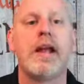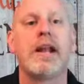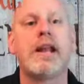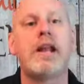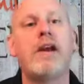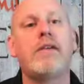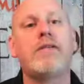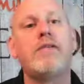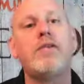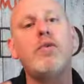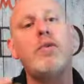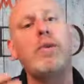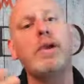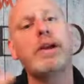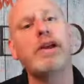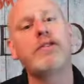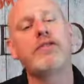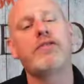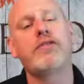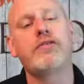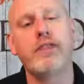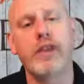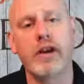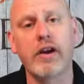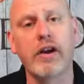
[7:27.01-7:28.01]
Now, if you want to
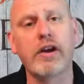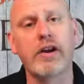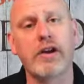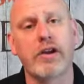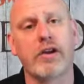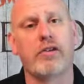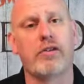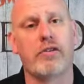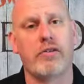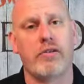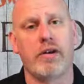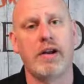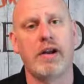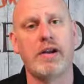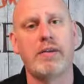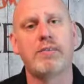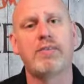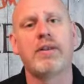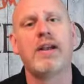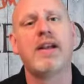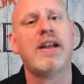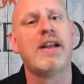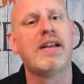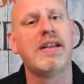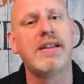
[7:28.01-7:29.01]
share your dreams,
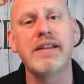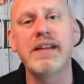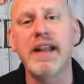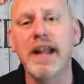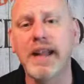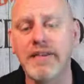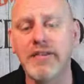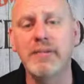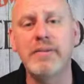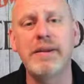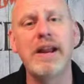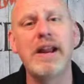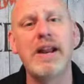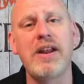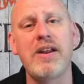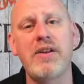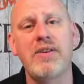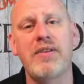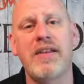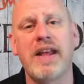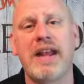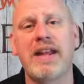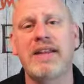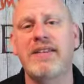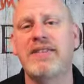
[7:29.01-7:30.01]
let somebody know
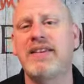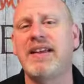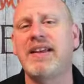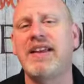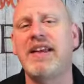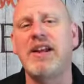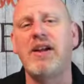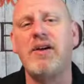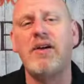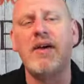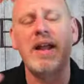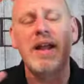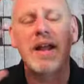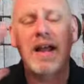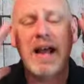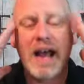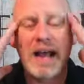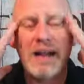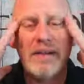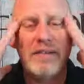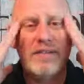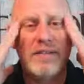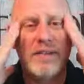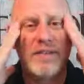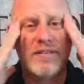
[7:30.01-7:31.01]
that and say, you know what,
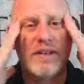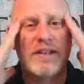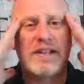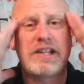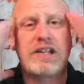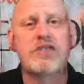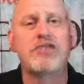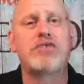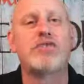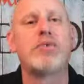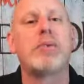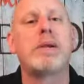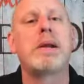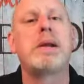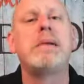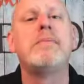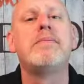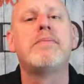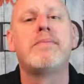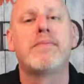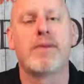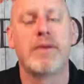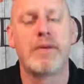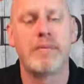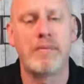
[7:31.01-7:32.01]
I'd just like to dream
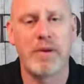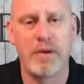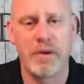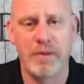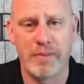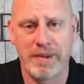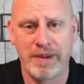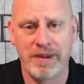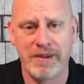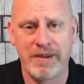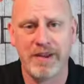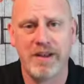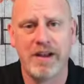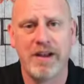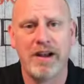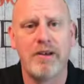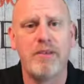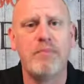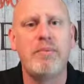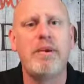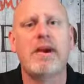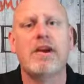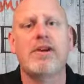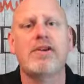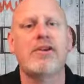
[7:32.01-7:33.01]
for a moment
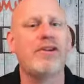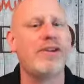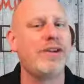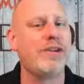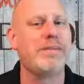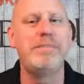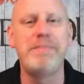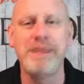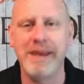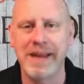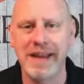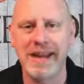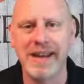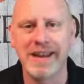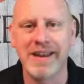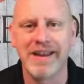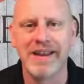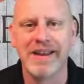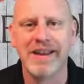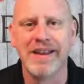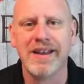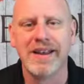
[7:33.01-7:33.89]
of what could be.